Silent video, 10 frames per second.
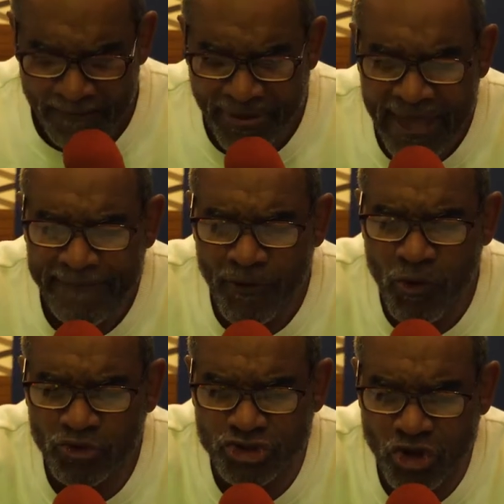People
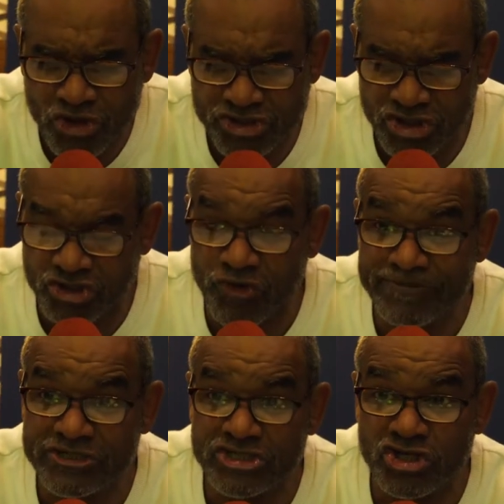who search the
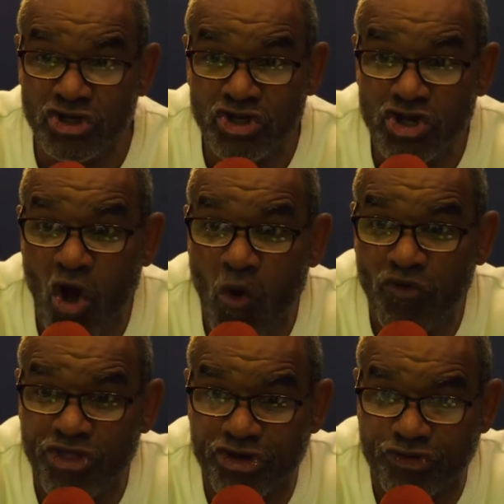scriptures
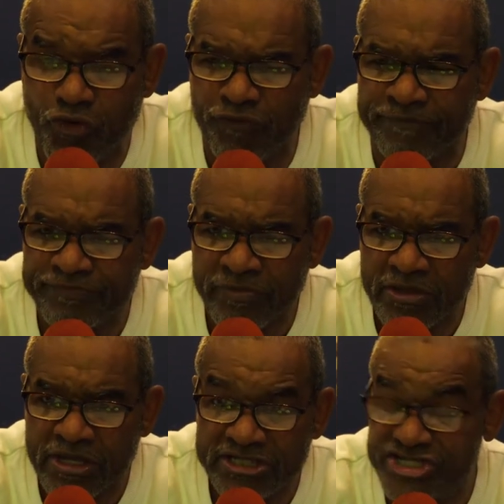know the truth.
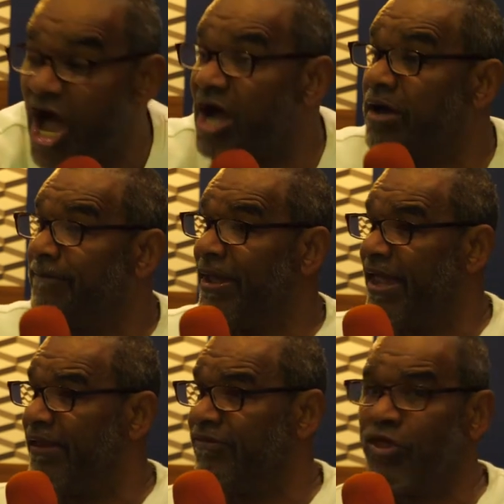
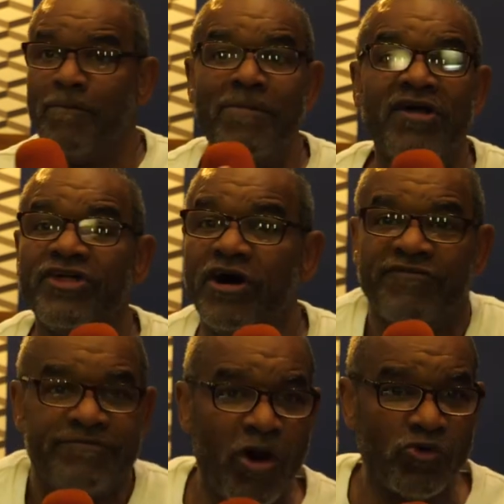Jochebed, the mother
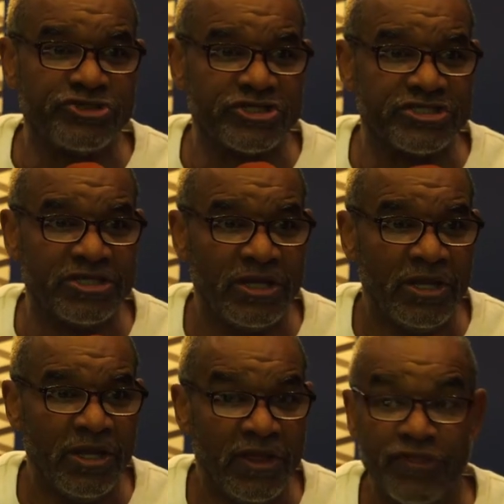of Moses,
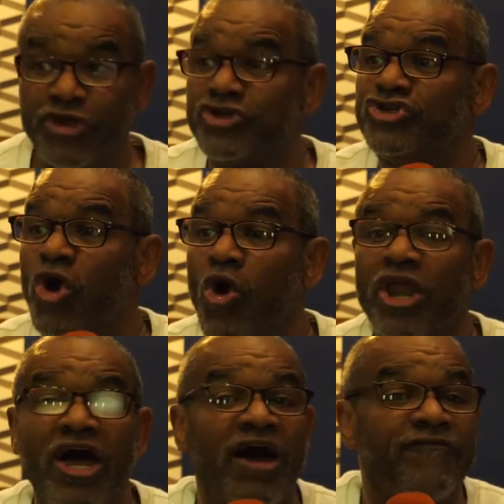the
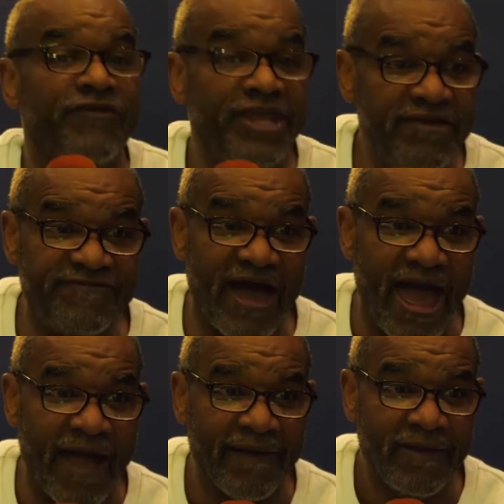daughter of Levi.
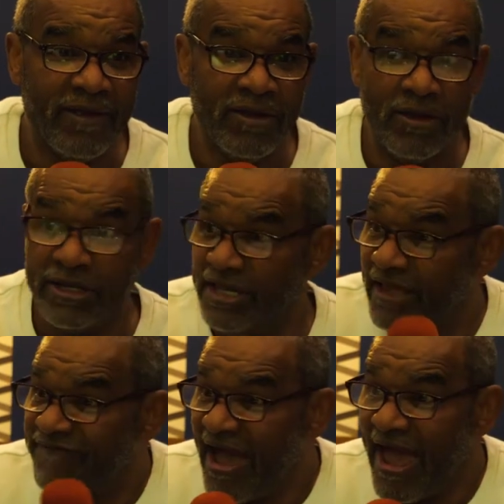
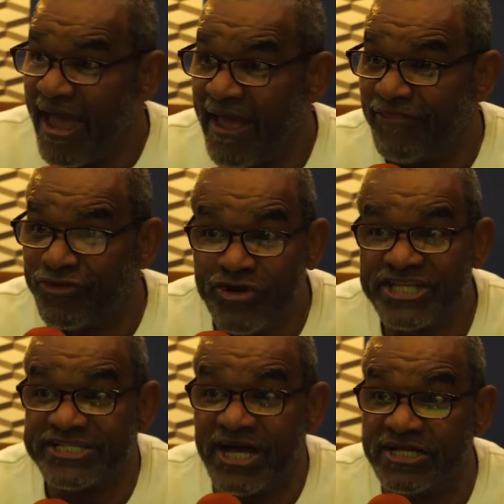Levi had
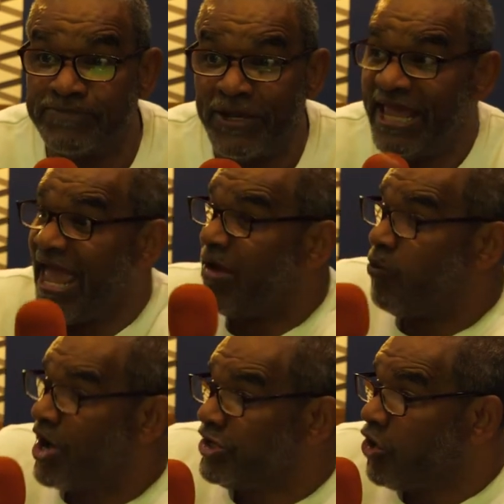three sons, but he had
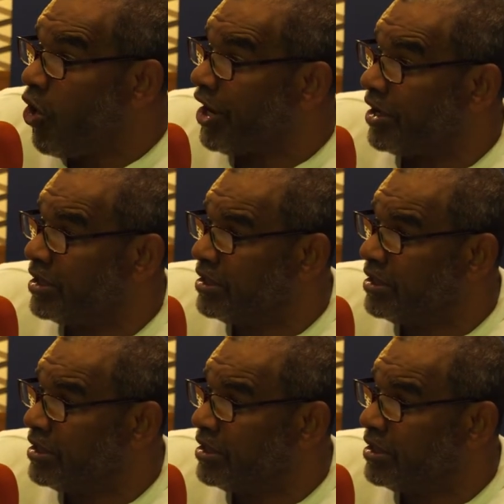one daughter,